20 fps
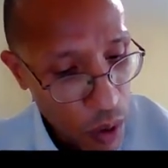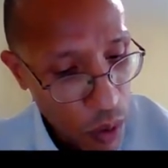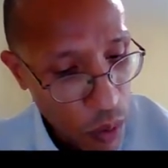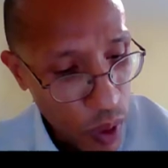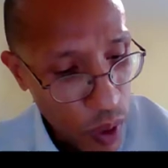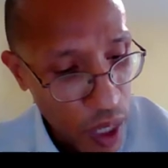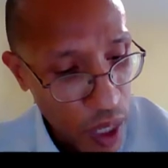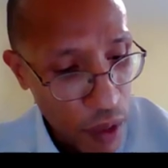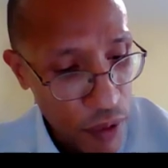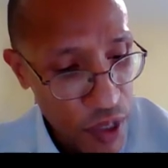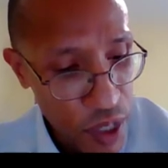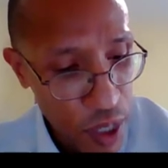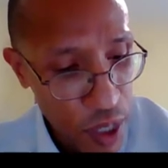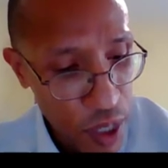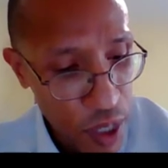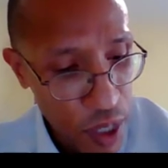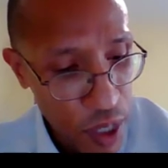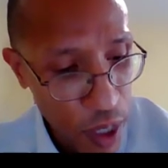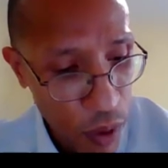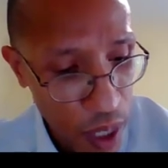We have
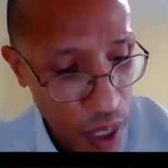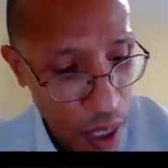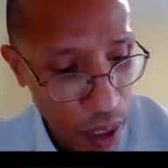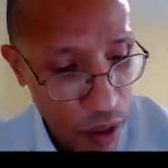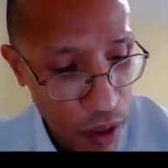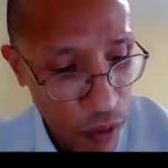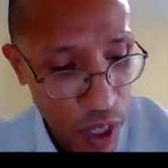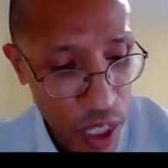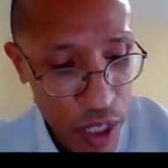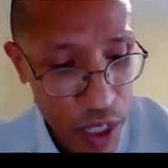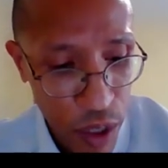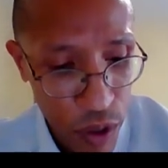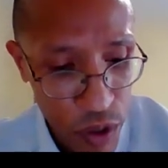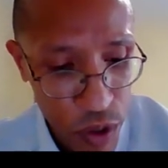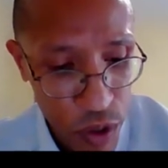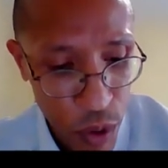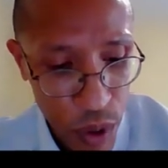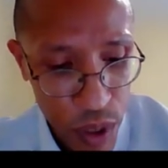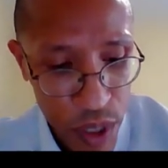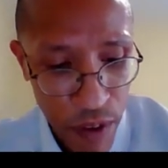shown that the
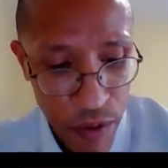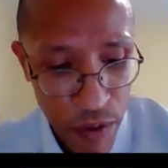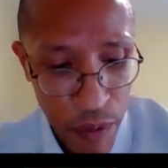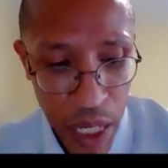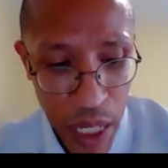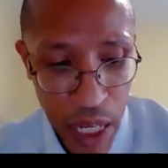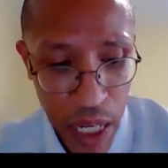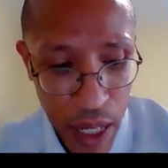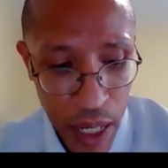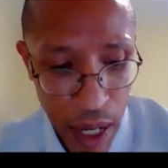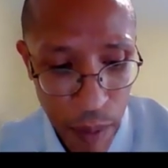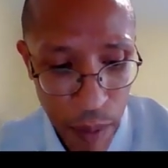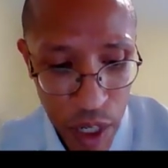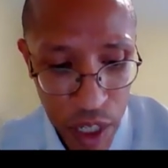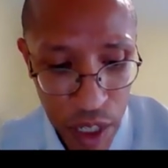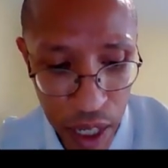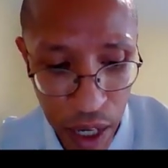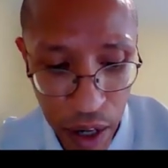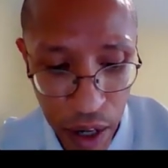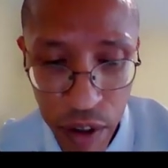retail stores have many
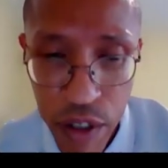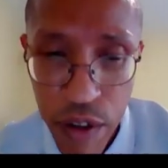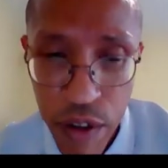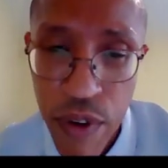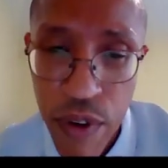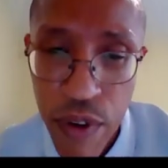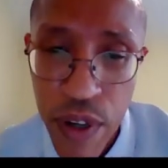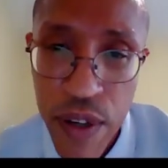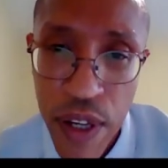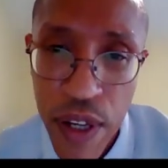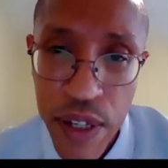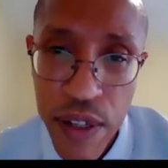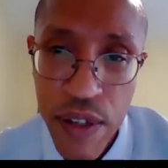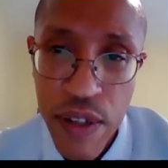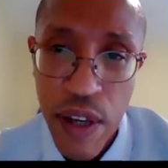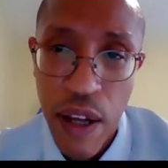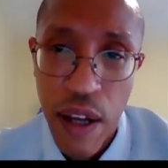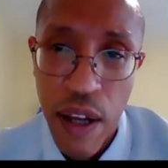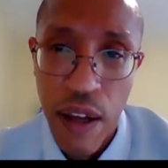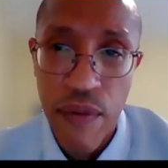common
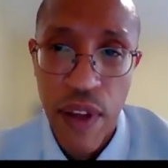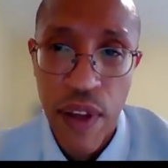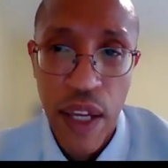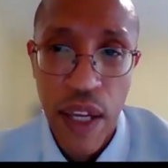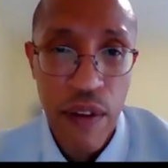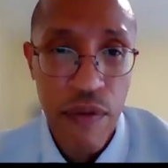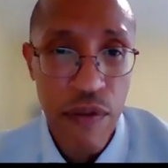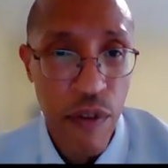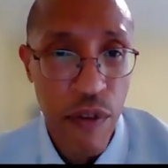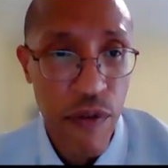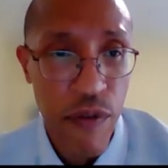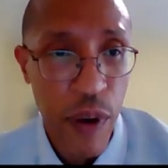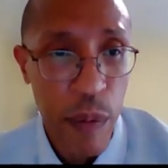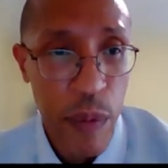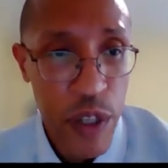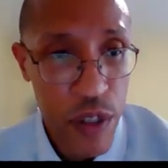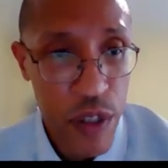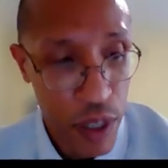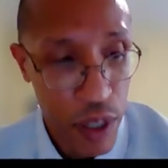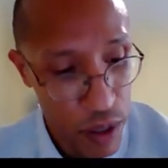characteristics of a
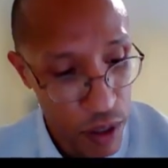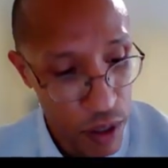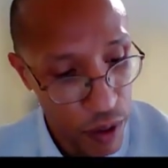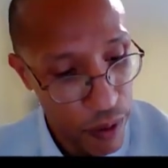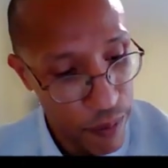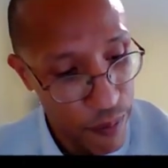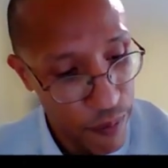fulfillment center.